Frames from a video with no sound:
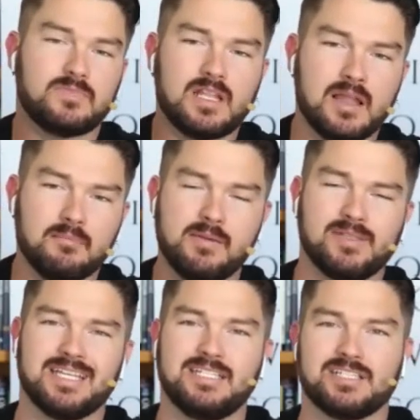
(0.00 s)
Maybe the
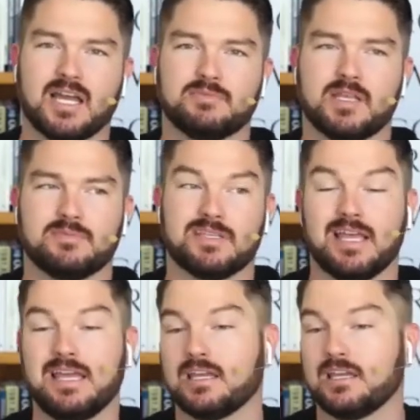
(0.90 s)
teacher comes up and says, hey,
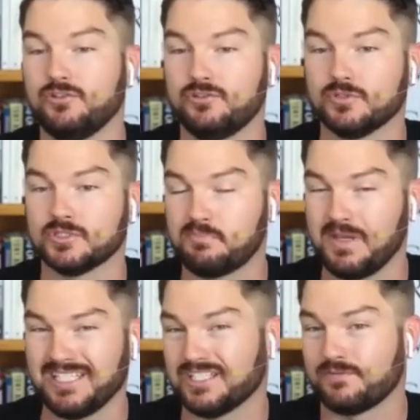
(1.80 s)
can you do a speech
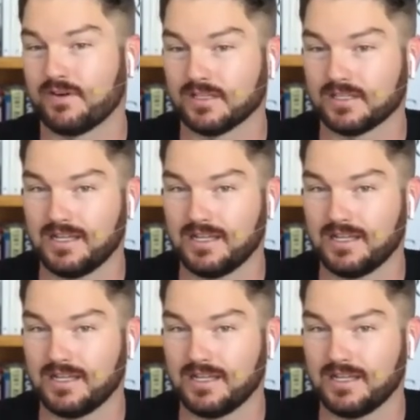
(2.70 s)
in front of the class?